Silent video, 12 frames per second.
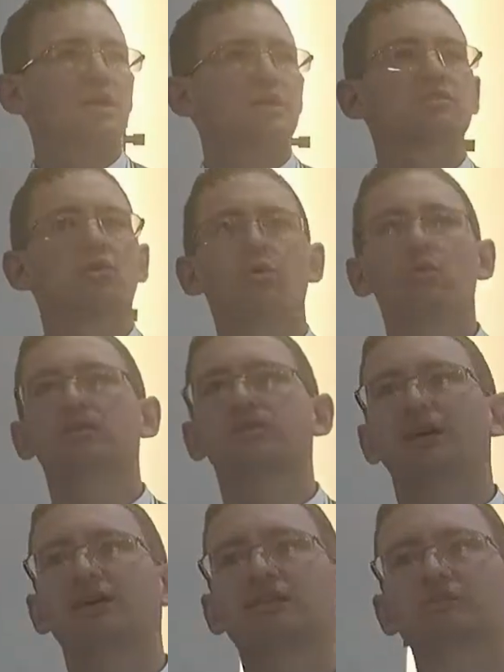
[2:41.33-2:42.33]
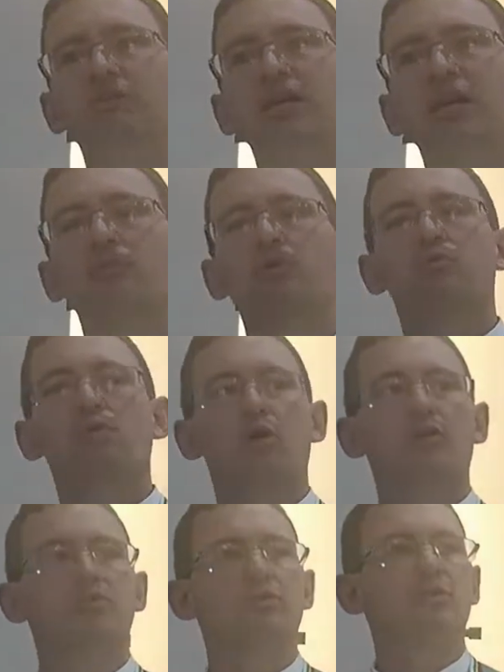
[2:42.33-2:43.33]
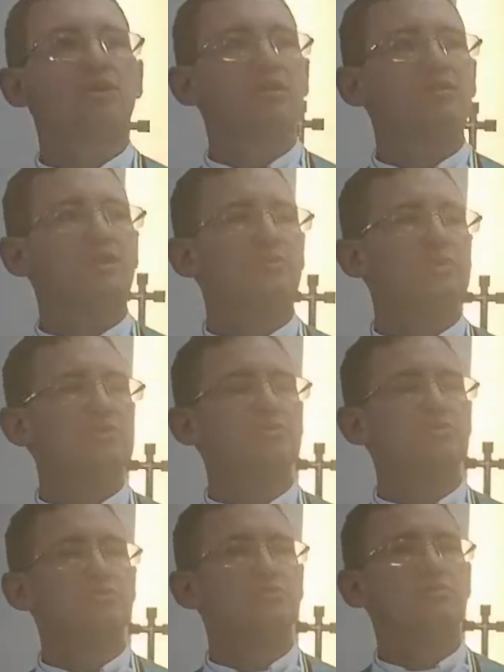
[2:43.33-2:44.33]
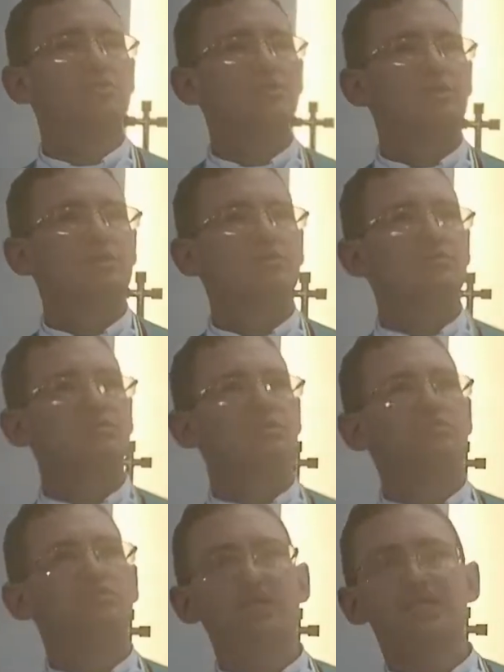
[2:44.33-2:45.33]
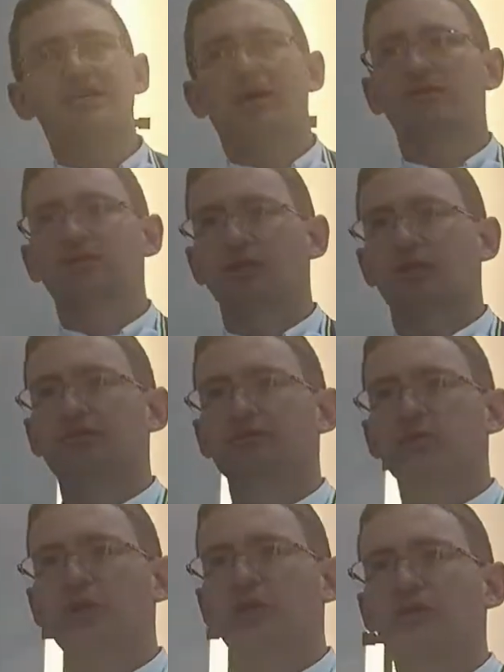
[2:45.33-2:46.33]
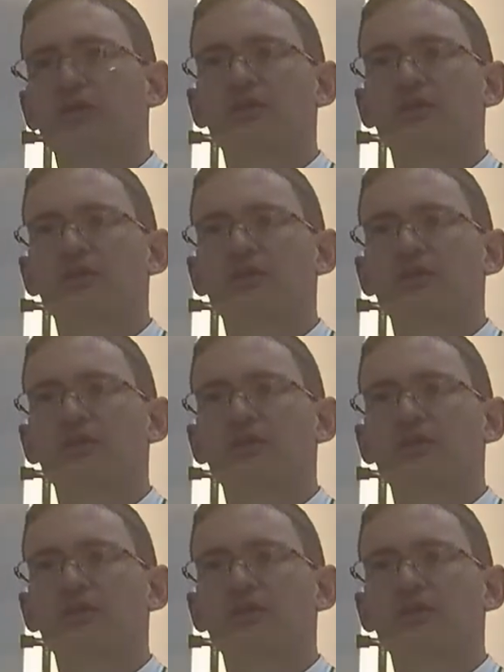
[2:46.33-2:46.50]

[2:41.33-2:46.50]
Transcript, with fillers: So all it does is become a rod that we use to beat ourselves with